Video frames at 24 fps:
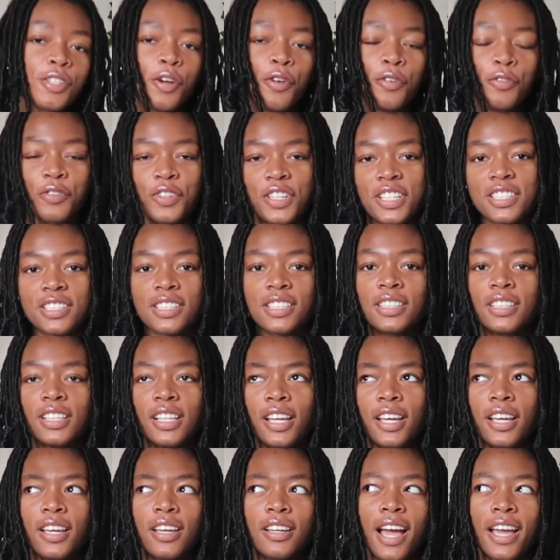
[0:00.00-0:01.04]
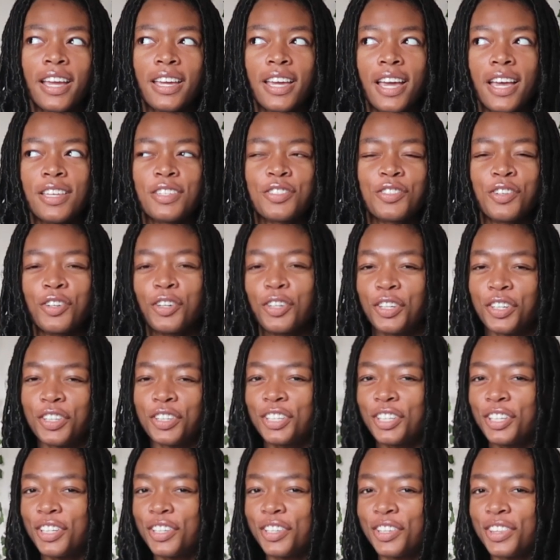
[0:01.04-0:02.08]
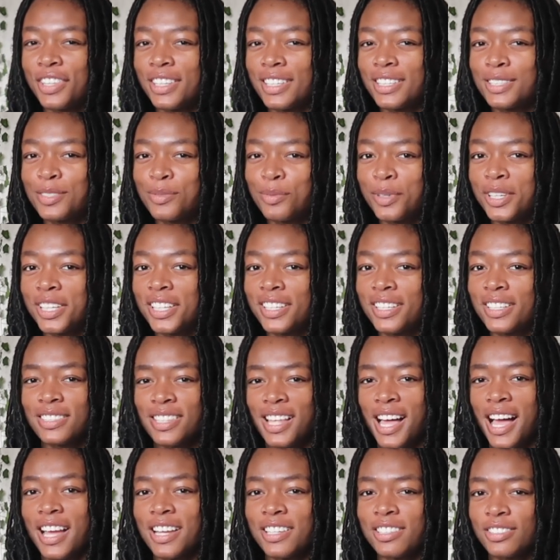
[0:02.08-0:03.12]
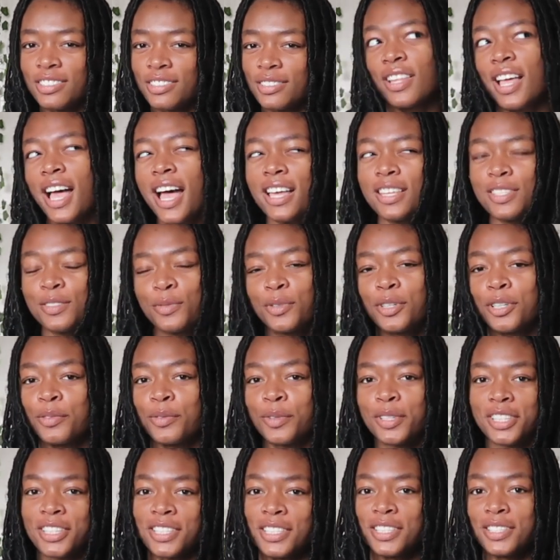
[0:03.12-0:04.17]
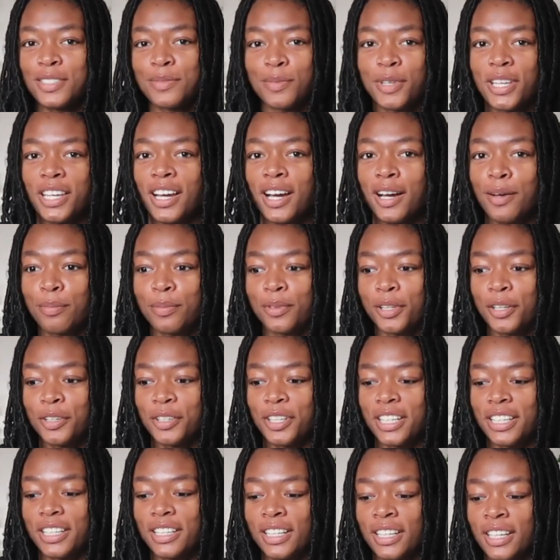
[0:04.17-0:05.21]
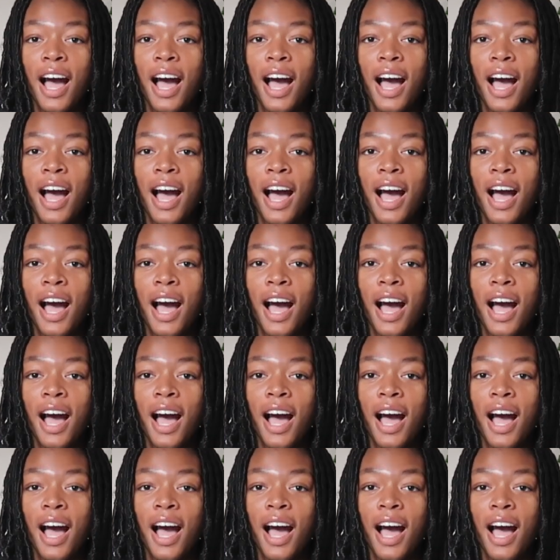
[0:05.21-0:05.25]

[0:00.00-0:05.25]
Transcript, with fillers: so recently, I guess earlier this week slash last week when this is being uploaded,